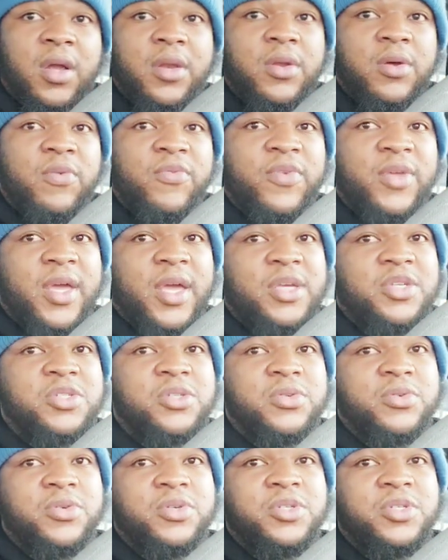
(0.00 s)
all
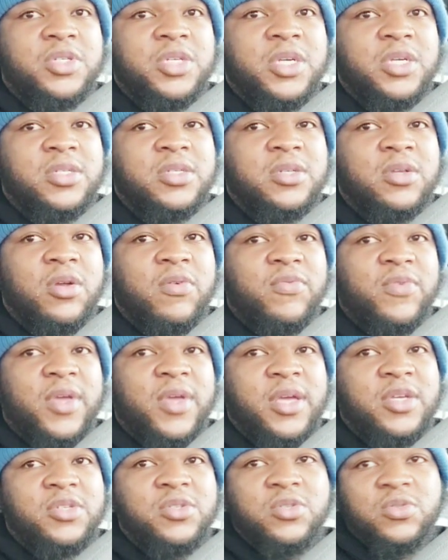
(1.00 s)
notifications, increase chance the
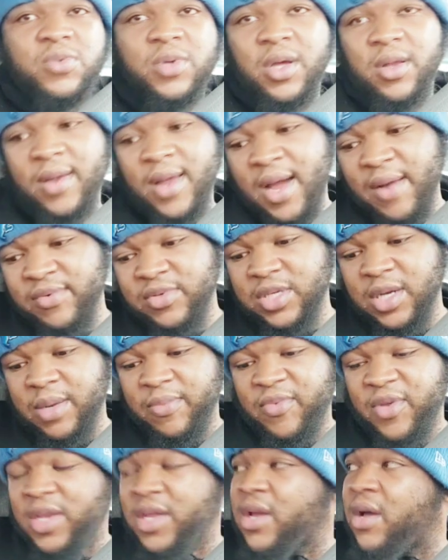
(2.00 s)
notifications. We go live or
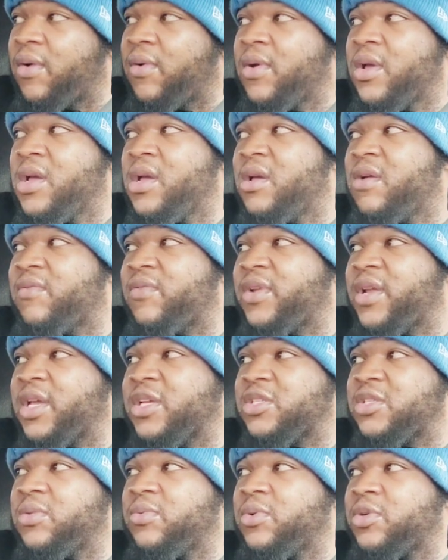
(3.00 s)
drop video.
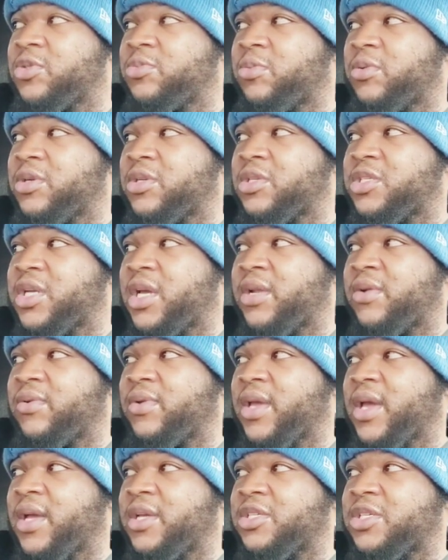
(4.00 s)
Financially want to support the
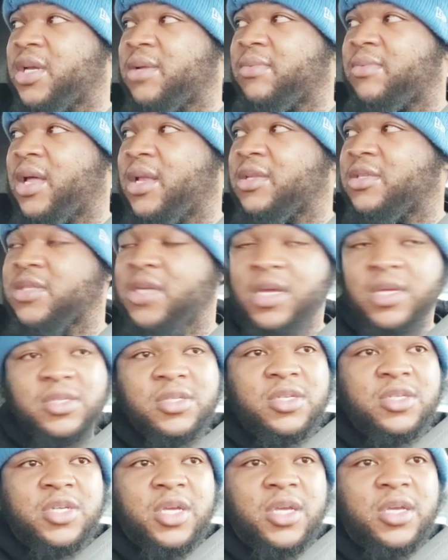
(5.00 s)
channel, Cash App, dollar sign,
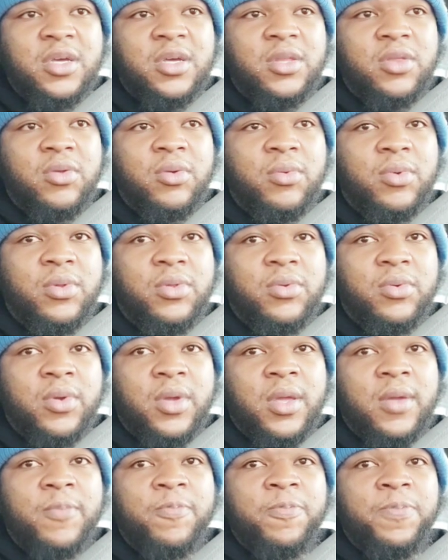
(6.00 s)
CJ Good
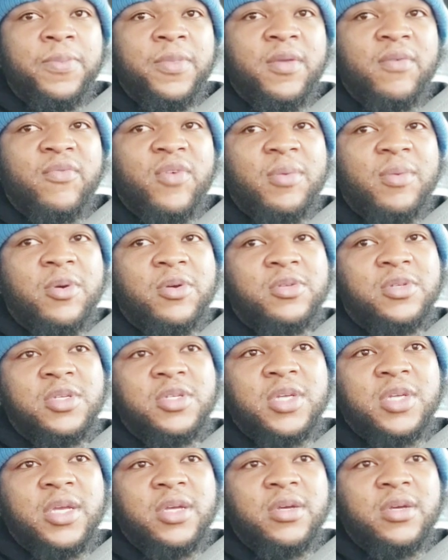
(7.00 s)
313, Venmo
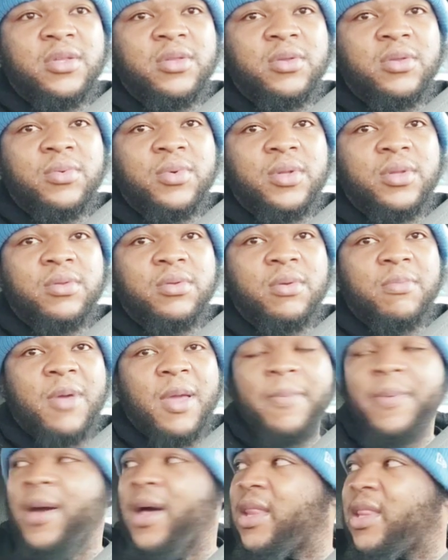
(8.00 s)
CJ Good 313,
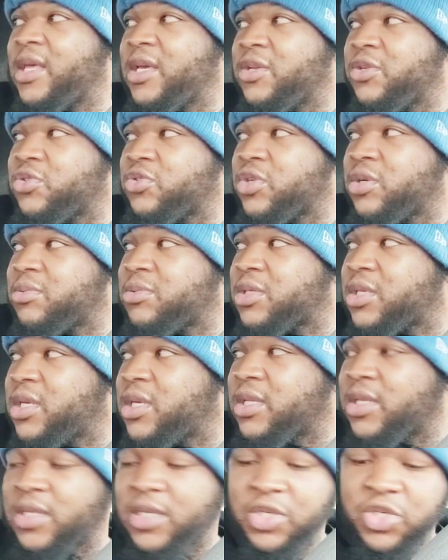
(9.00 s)
PayPal link in the description.
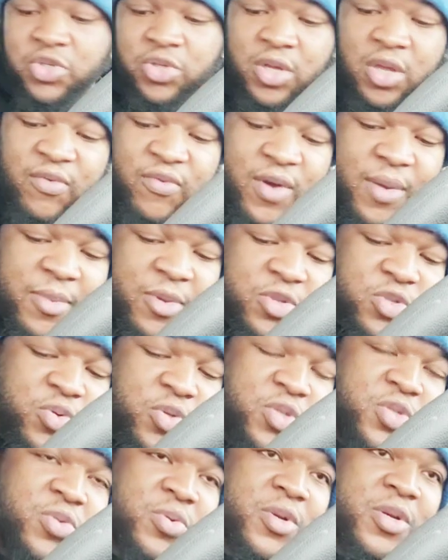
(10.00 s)
Hit the Linktree. Find me on
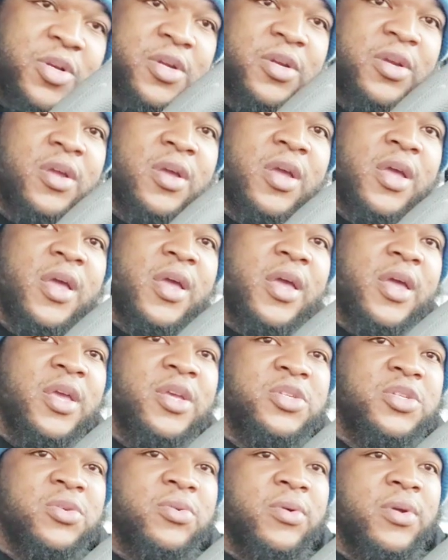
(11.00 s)
Twitch, Twitter,
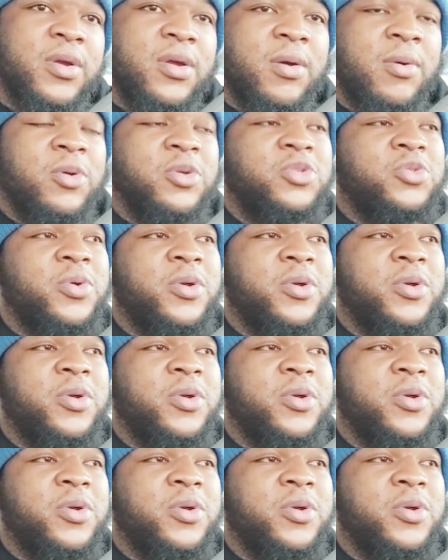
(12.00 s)
Instagram, or